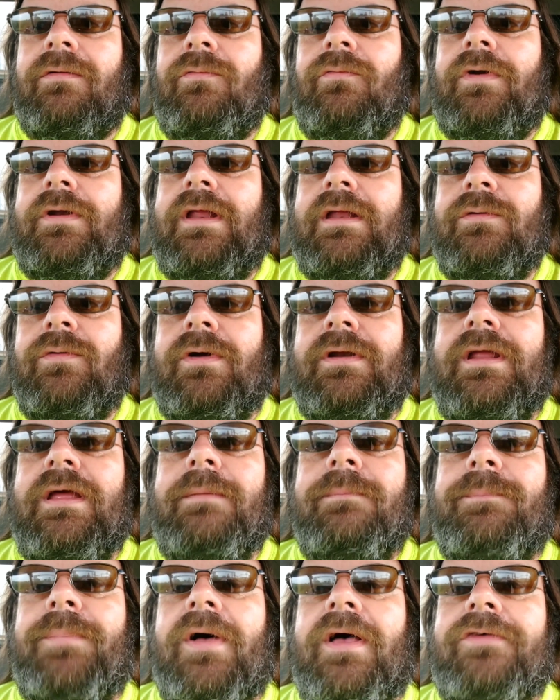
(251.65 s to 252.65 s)
When
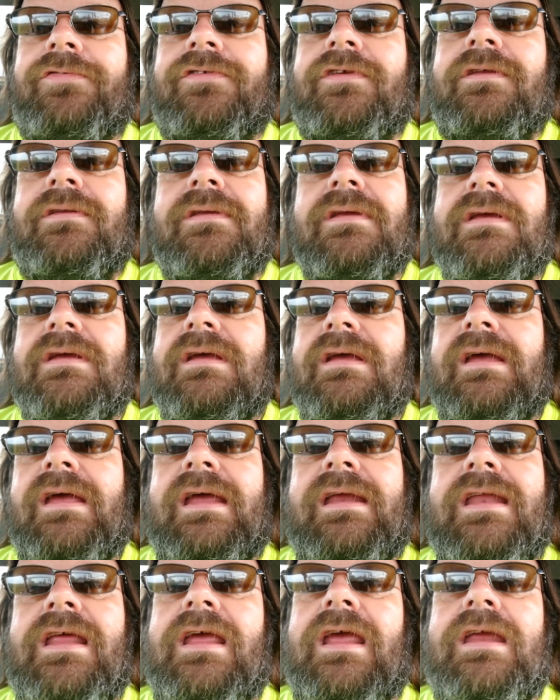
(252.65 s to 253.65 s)
it busted,
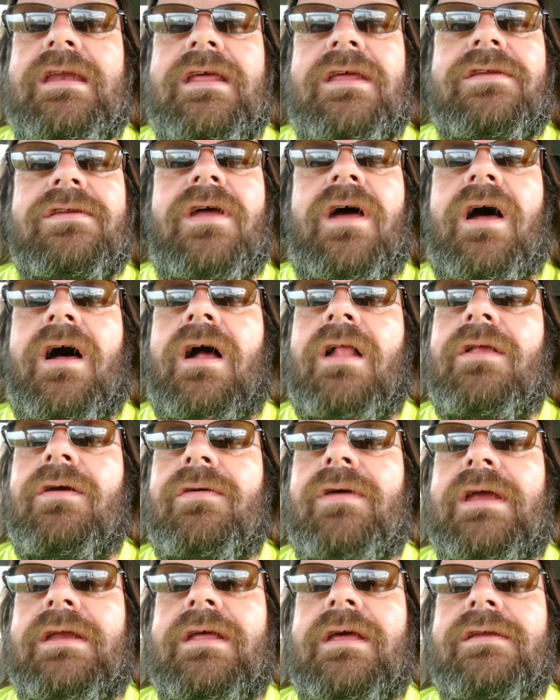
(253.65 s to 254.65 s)
he didn't
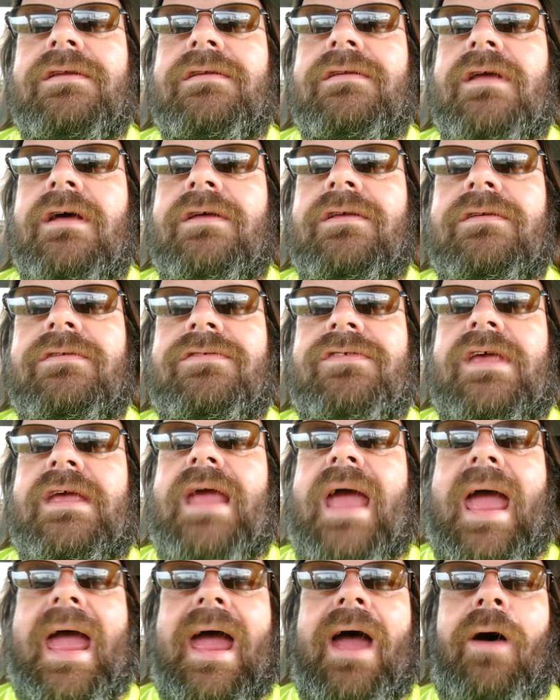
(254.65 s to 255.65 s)
holler. He didn't say
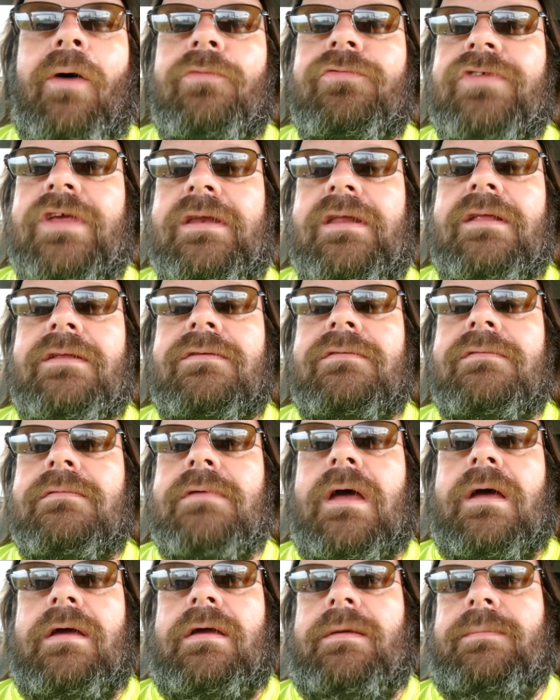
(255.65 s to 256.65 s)
ouch. He didn't,
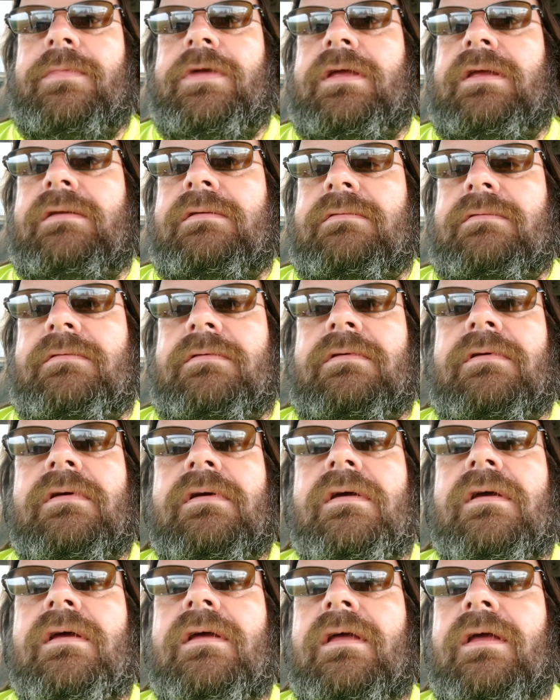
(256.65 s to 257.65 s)
I mean,
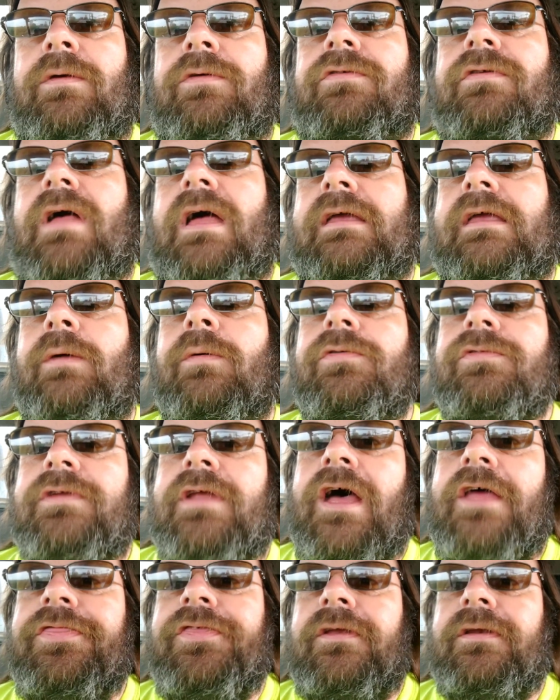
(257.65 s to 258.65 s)
it's like it was
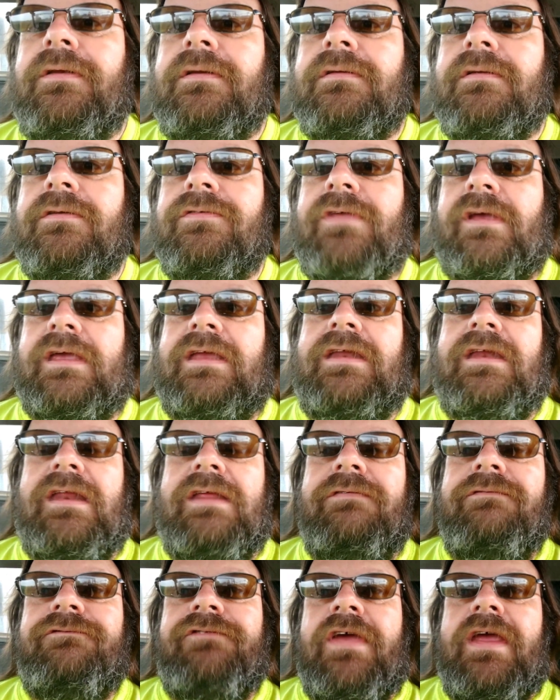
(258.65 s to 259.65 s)
nothing. It's like he didn't
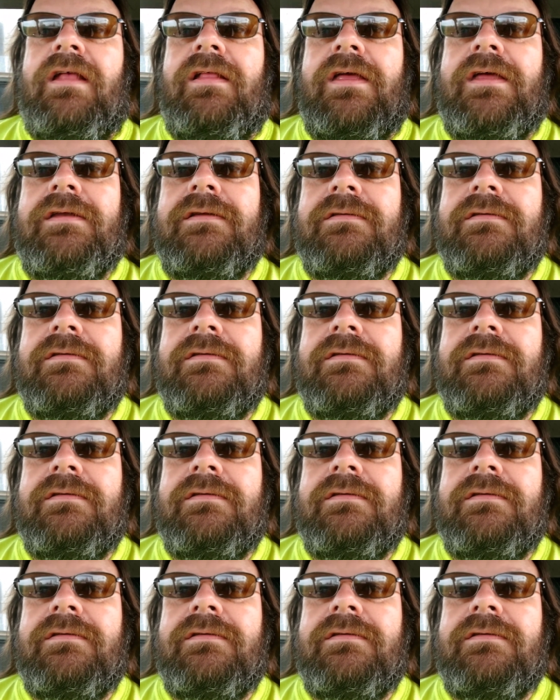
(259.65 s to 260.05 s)
even feel it.